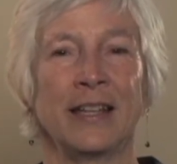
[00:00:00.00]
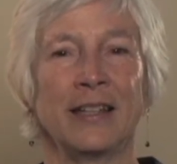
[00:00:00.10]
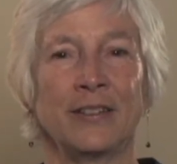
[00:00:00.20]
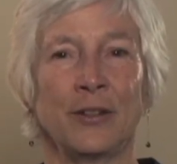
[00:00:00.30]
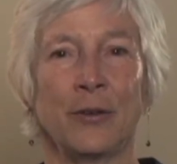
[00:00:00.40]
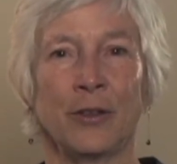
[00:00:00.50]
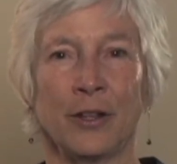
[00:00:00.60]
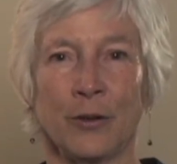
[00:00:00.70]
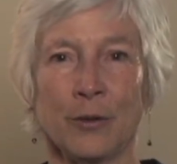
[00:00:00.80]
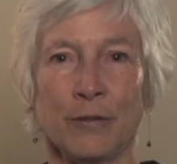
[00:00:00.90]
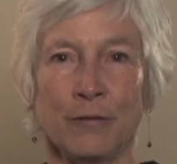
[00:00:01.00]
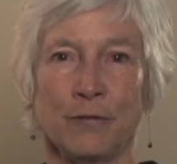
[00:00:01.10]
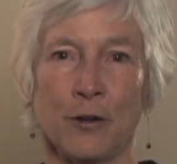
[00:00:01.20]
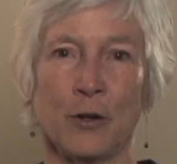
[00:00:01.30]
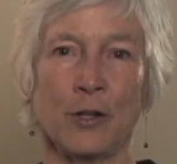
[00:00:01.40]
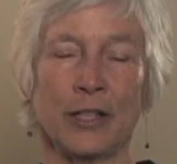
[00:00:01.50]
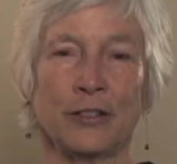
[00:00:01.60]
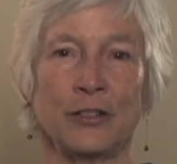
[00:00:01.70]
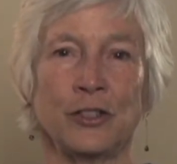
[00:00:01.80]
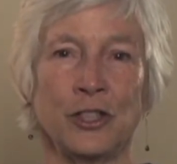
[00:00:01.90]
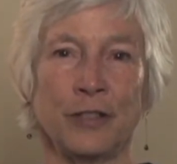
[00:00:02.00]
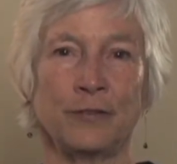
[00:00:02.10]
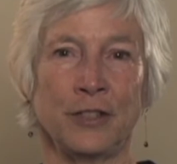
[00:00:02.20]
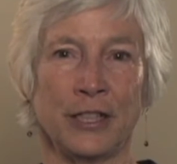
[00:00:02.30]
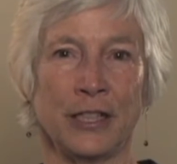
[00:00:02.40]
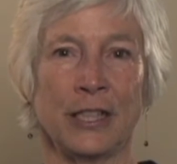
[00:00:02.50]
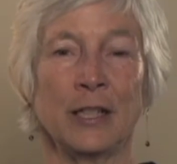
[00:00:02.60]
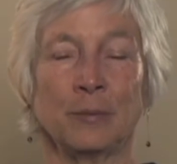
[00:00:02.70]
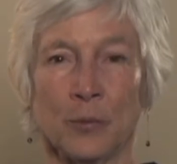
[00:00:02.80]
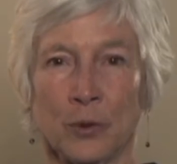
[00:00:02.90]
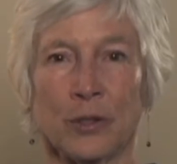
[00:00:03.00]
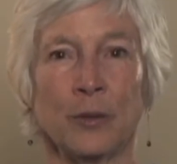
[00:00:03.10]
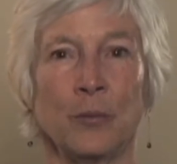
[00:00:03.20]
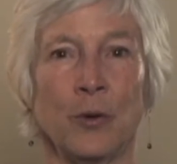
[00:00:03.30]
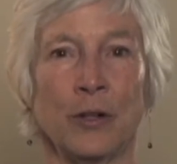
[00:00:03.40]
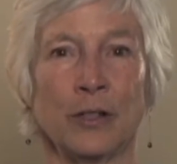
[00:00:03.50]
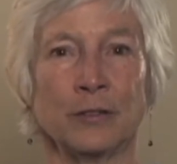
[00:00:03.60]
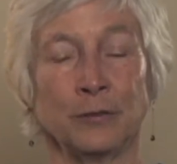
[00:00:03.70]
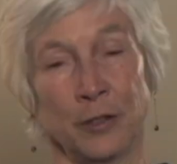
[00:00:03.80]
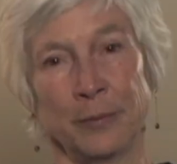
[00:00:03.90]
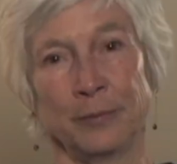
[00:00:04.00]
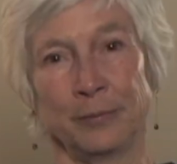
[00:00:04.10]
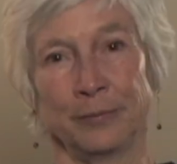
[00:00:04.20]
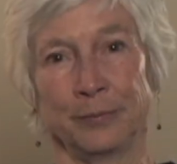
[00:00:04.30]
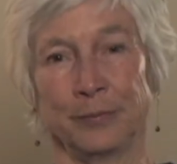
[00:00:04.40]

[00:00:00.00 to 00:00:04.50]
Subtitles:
And so the whole focus shifted more and more from